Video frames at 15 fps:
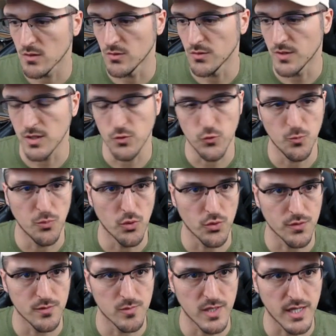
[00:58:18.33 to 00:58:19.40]
Continue to port
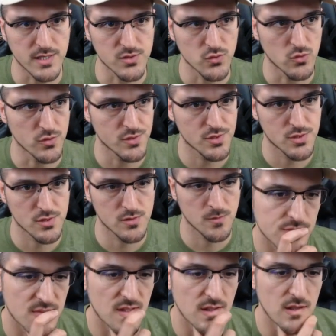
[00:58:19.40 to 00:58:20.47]
the Black Source.
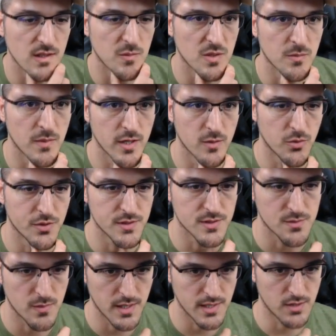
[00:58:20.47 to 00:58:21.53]
Limit my opponent's
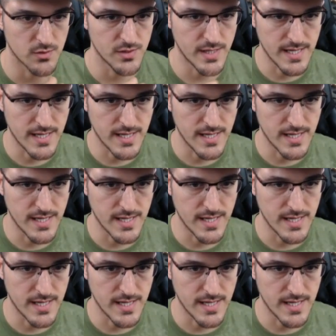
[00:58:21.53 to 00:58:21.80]
mana on that